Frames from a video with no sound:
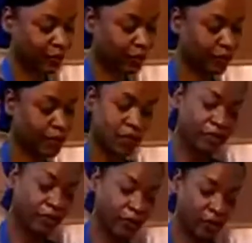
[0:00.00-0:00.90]
pretty much
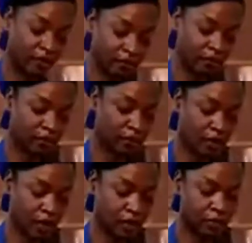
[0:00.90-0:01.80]
everything.
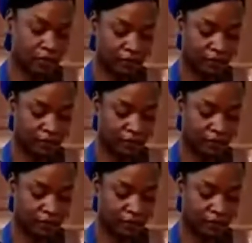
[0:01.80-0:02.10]
Awesome.